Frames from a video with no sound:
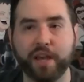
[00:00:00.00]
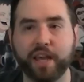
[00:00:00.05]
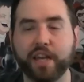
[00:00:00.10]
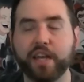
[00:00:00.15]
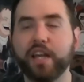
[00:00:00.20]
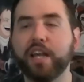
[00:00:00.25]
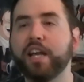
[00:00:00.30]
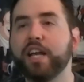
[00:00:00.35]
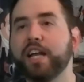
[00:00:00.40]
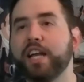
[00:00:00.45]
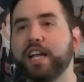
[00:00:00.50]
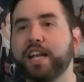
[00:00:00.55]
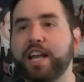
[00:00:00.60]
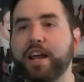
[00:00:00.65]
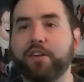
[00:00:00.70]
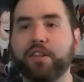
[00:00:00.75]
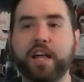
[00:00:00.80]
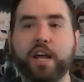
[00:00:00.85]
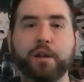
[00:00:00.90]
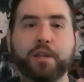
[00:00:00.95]
it.
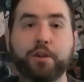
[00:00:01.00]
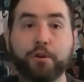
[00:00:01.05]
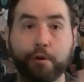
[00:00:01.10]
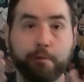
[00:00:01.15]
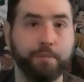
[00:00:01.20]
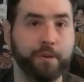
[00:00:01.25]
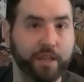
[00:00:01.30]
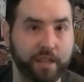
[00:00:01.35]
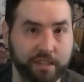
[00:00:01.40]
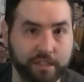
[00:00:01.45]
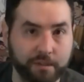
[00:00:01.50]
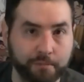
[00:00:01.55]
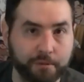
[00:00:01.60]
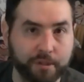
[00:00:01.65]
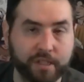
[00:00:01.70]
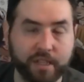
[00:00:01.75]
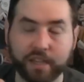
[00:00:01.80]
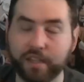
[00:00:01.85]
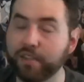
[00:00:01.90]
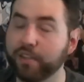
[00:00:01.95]
Now, a lot of Europeans in
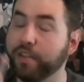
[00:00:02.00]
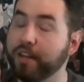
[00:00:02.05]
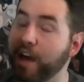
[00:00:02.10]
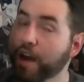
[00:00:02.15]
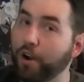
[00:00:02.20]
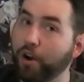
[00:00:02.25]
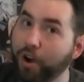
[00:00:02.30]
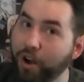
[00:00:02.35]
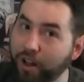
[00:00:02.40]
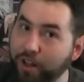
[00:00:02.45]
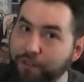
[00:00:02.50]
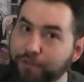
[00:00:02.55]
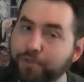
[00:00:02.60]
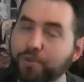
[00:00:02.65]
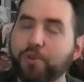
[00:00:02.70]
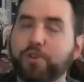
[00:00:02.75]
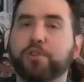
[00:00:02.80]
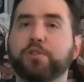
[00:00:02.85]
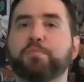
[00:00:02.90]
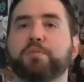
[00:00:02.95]
particular, not all, of
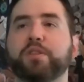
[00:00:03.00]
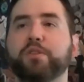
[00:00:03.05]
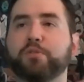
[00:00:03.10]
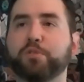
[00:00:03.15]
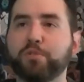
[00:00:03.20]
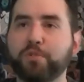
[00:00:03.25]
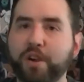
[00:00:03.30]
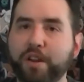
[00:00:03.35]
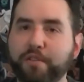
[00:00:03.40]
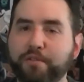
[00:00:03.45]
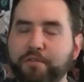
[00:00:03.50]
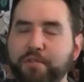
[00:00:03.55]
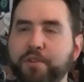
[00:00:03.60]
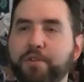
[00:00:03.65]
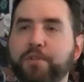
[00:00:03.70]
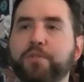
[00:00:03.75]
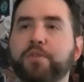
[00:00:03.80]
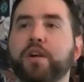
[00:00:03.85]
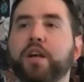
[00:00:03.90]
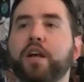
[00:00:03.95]
course, but there was quite a
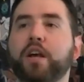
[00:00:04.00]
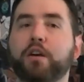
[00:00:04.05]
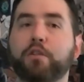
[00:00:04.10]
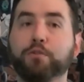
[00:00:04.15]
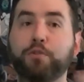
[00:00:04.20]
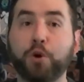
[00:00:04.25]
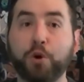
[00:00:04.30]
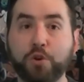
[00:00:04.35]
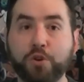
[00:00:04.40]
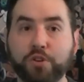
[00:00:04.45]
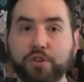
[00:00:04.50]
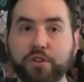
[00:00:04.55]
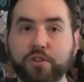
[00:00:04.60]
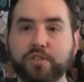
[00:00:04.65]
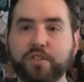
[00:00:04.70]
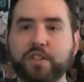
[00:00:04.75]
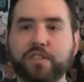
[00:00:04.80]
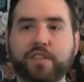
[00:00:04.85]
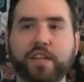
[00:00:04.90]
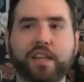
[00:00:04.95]
few
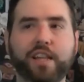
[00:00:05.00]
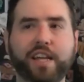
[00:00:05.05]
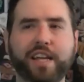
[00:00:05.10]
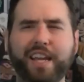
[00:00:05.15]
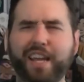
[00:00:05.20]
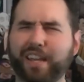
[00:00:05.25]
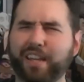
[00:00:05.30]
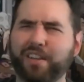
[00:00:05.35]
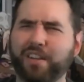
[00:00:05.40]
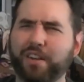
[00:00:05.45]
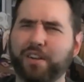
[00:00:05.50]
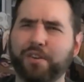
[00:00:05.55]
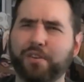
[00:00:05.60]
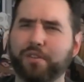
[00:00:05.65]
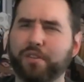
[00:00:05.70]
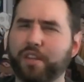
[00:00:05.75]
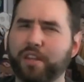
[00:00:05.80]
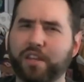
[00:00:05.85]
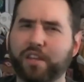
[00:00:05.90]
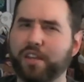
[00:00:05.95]
vocals that said, like, hey, you
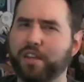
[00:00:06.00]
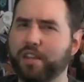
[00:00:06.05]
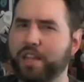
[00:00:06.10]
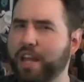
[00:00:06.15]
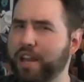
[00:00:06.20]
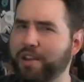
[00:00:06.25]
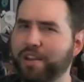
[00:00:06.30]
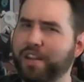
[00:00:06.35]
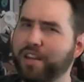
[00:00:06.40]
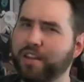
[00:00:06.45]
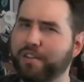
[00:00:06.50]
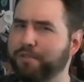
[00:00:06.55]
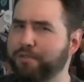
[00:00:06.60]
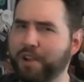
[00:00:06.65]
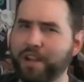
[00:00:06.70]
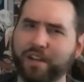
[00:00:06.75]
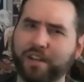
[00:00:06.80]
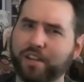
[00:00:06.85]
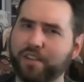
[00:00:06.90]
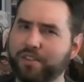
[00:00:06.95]
know, the, that didn't
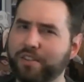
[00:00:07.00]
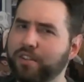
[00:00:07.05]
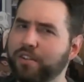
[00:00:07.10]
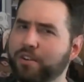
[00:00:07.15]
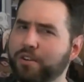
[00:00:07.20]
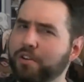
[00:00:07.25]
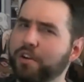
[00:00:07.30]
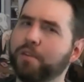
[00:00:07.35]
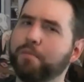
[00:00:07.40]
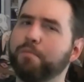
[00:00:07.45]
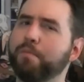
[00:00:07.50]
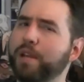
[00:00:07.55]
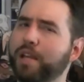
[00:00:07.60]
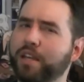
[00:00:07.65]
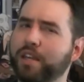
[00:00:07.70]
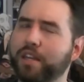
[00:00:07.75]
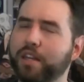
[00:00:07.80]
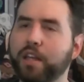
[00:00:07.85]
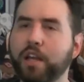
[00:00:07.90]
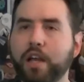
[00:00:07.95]
affect us in Europe,
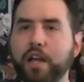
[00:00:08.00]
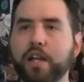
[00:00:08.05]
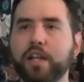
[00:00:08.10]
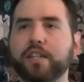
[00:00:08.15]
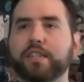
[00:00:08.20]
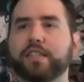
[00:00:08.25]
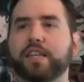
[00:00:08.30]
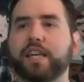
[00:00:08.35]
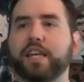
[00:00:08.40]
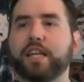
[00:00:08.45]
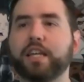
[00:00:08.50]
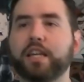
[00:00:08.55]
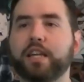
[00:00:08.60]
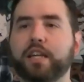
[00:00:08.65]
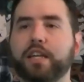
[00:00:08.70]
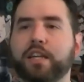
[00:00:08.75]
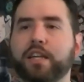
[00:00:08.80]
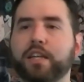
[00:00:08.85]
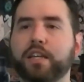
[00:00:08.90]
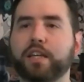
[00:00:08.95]
man. It's like,
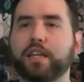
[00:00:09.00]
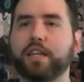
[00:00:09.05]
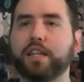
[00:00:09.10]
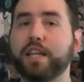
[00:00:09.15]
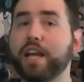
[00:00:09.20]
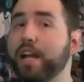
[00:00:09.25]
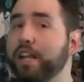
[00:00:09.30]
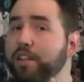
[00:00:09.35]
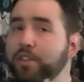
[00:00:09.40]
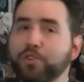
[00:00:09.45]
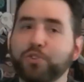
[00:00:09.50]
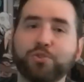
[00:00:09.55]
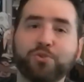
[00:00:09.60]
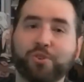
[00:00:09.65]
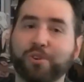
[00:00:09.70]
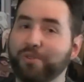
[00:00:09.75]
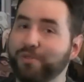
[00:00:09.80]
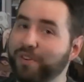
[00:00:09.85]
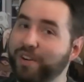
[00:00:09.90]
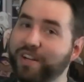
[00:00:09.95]
not in the
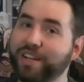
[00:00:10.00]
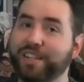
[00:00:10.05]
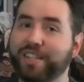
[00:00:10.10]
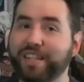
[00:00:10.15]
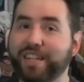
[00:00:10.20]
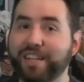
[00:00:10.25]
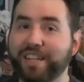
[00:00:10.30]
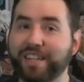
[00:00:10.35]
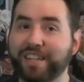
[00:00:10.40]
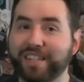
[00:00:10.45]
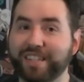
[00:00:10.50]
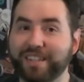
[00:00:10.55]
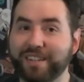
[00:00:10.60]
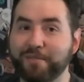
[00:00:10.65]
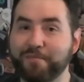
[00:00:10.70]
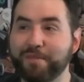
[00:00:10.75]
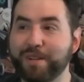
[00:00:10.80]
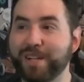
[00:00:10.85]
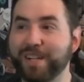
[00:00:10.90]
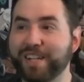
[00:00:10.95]
short run it didn't,
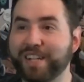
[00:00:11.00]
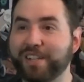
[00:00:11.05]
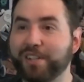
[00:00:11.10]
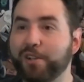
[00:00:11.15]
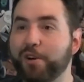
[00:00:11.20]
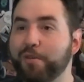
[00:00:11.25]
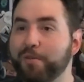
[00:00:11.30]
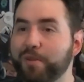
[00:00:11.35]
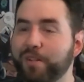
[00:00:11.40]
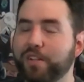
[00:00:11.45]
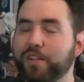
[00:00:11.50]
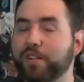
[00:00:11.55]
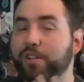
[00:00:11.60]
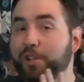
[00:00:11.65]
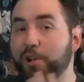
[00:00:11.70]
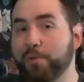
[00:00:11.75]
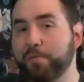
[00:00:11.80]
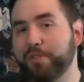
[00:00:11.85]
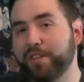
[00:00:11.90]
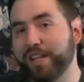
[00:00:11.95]
but in a global
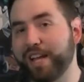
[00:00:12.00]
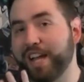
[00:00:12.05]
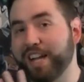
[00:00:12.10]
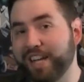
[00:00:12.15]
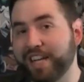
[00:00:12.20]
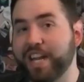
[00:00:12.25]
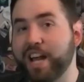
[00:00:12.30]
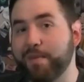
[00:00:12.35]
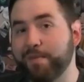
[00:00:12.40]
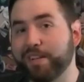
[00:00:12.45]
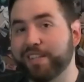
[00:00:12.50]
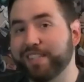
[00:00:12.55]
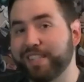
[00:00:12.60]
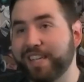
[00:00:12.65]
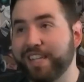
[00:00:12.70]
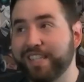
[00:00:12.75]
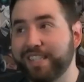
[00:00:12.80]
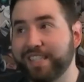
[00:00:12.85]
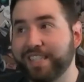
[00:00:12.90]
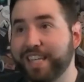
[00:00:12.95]
global economic
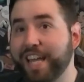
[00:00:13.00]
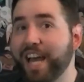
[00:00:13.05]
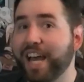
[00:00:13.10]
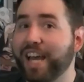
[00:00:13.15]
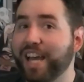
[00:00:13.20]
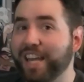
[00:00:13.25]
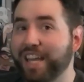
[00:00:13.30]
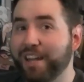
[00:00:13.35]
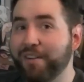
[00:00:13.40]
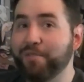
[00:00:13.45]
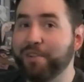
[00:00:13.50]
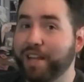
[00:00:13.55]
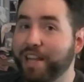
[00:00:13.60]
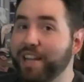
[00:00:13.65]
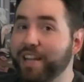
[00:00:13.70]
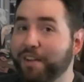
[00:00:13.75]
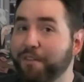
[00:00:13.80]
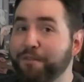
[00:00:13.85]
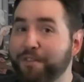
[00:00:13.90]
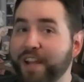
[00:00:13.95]
sense, yeah, it,
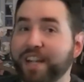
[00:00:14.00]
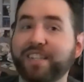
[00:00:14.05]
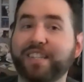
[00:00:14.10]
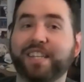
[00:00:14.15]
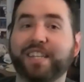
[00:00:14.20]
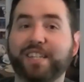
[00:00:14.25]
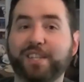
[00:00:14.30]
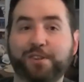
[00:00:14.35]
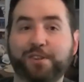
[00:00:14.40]
it affected